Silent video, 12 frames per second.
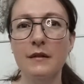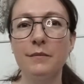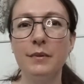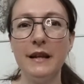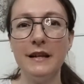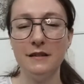
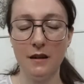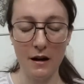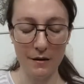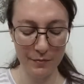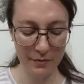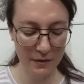plain
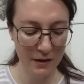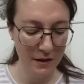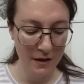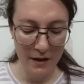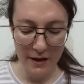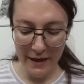top.
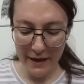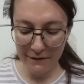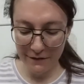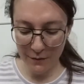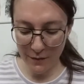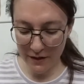
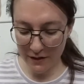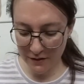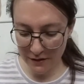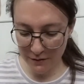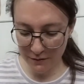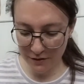If you wanted
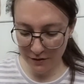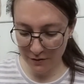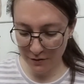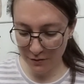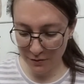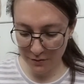to
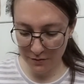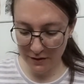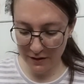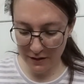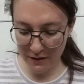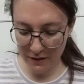do
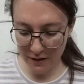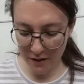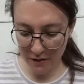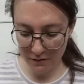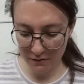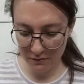
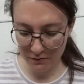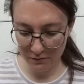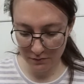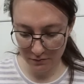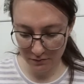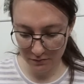
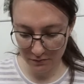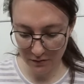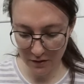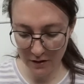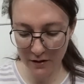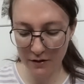
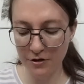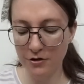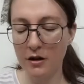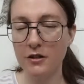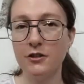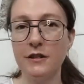the
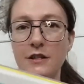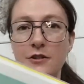drawstring